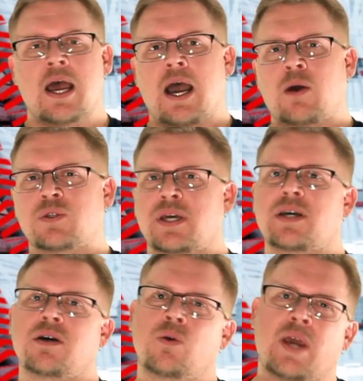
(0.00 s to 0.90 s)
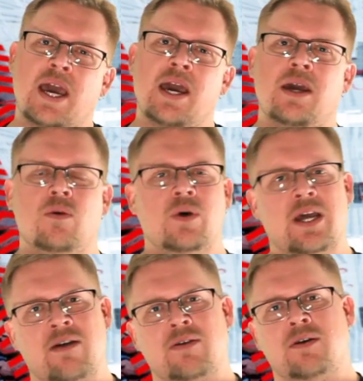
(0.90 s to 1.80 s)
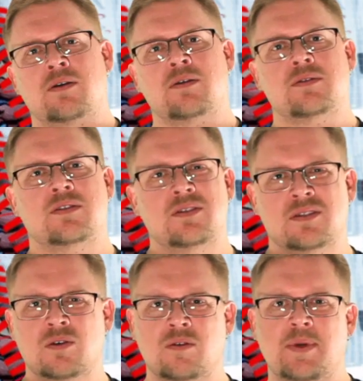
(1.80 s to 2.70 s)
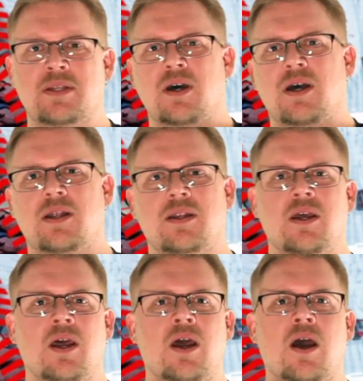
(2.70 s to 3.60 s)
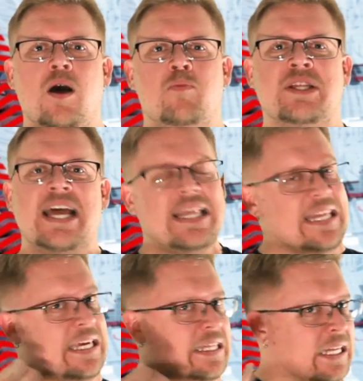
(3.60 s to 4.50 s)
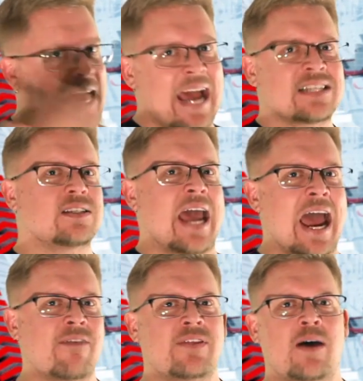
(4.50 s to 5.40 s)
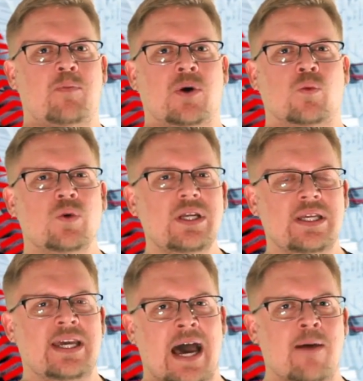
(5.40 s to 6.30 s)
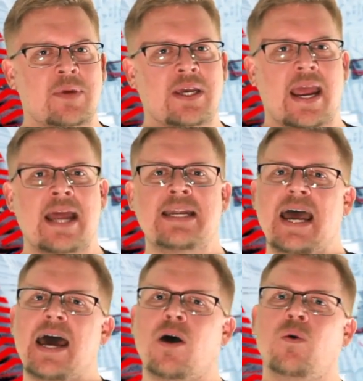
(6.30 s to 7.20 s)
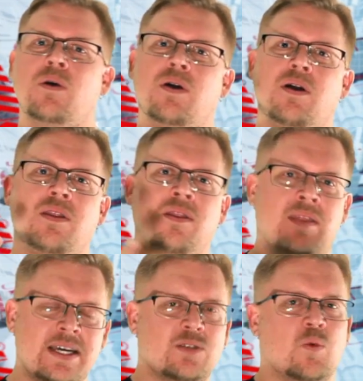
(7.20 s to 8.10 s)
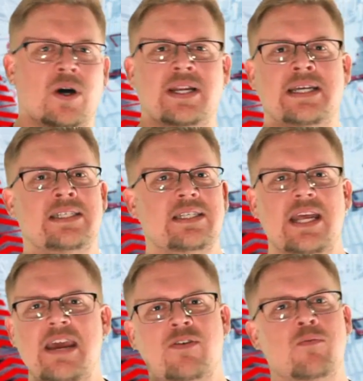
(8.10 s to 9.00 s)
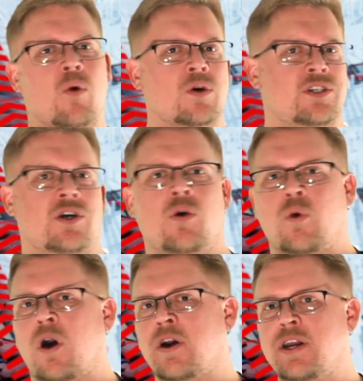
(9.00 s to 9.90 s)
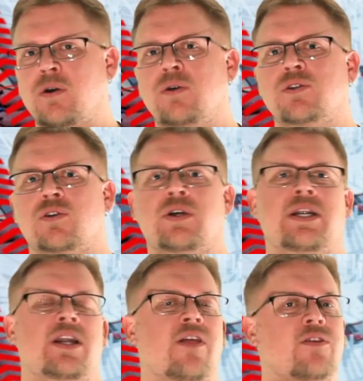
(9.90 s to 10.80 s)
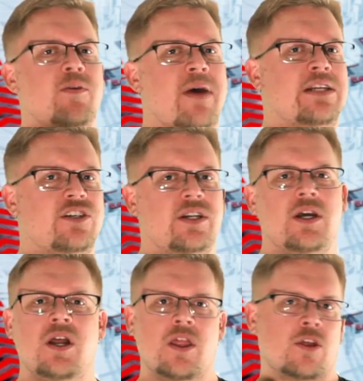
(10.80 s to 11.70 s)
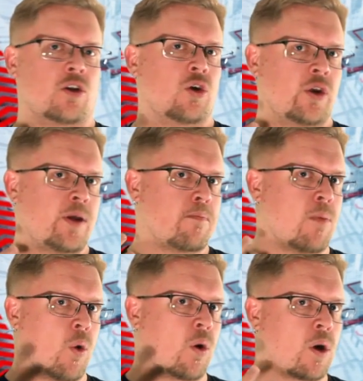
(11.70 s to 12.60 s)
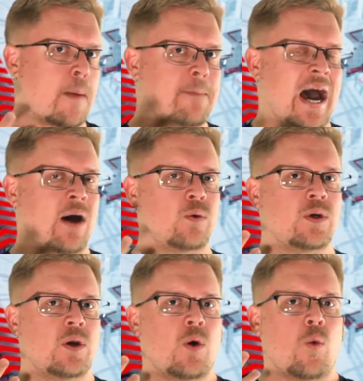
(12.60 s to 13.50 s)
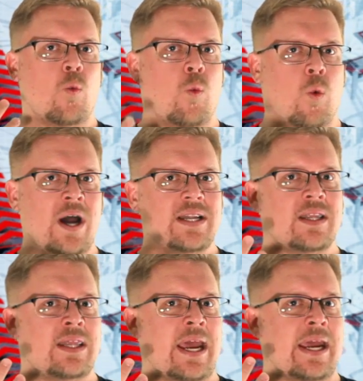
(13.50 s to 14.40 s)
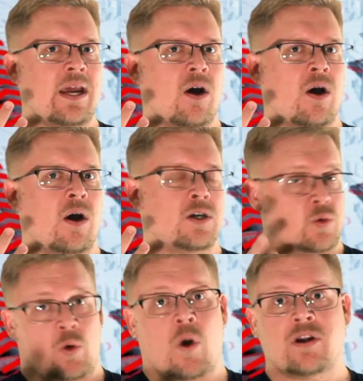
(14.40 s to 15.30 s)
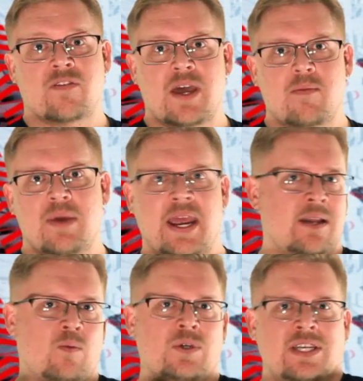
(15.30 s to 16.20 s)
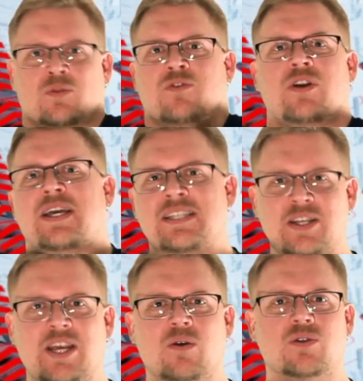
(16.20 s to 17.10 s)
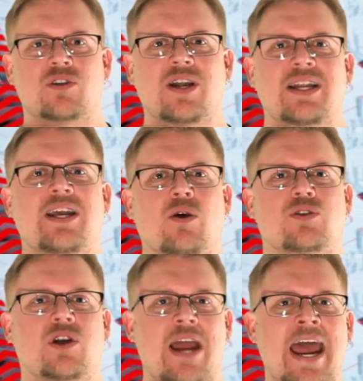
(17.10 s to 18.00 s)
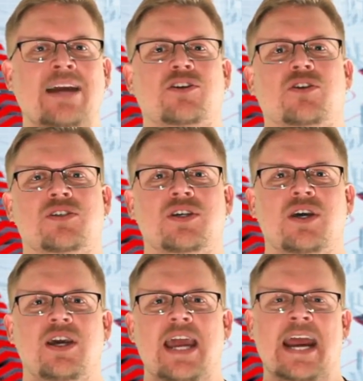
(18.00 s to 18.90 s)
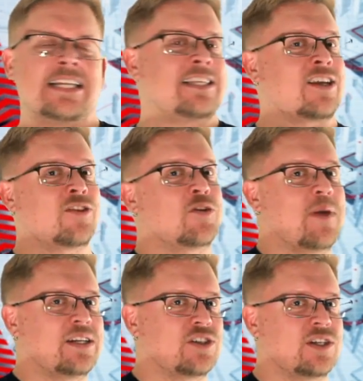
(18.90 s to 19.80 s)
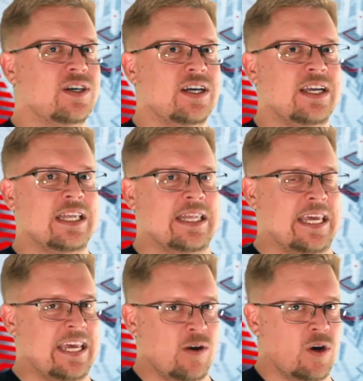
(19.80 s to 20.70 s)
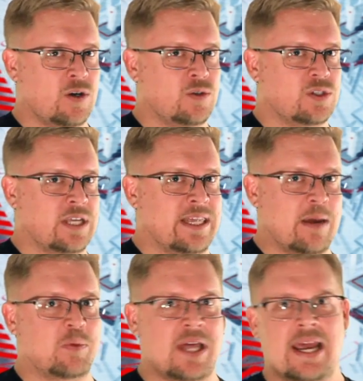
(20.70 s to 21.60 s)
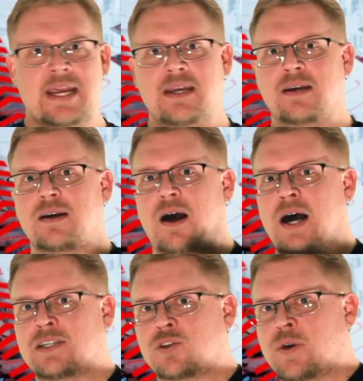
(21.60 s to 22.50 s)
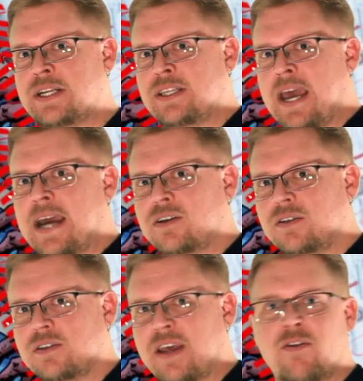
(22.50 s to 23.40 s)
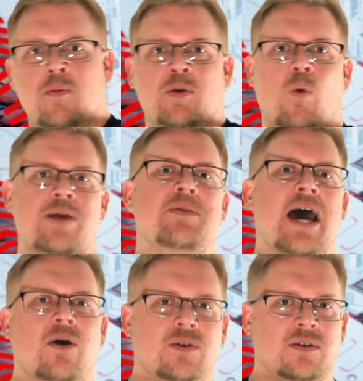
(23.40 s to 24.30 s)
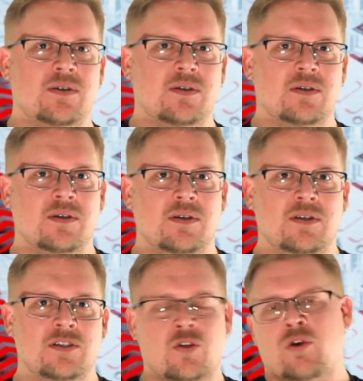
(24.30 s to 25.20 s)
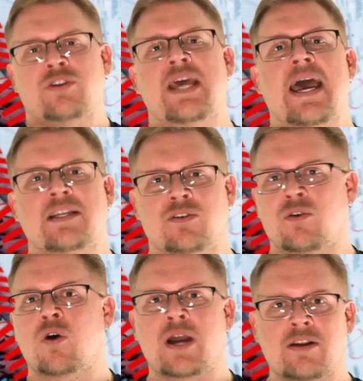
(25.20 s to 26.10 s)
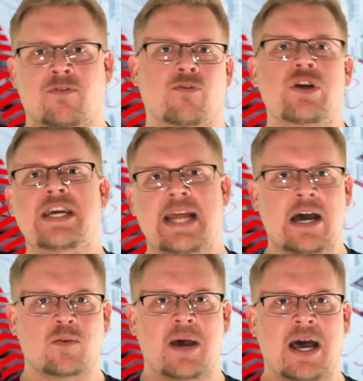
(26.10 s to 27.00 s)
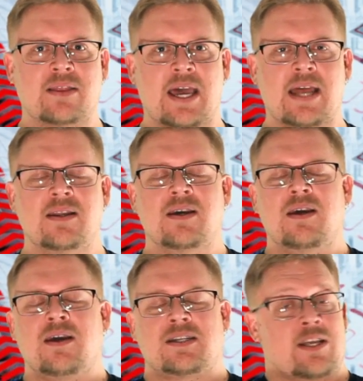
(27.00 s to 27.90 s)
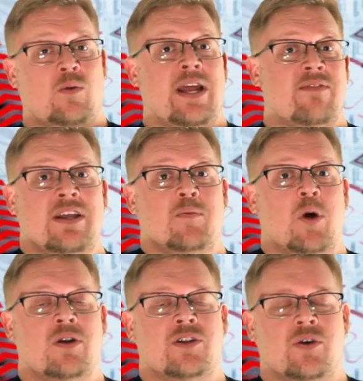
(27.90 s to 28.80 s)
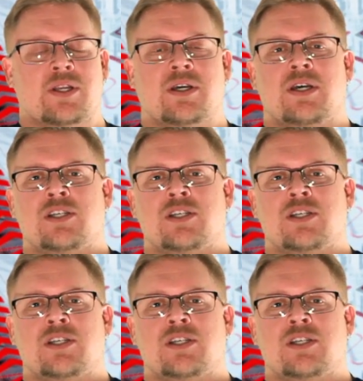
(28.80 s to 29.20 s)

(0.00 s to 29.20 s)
I was like, okay, whatever, it's sort of been done. But then the last half of that book really got me. And now this one is even more so, where our heroes are in another dimension. They're learning more about what they is required of them. And that's what's funny. I said heroes. They're not heroes. They're actors. And in this other dimension, the heroes that they play on screen as the actors have all been wiped out. So they're all dead. So they're all kind of freaking out about that because they don't want to have any part to do it.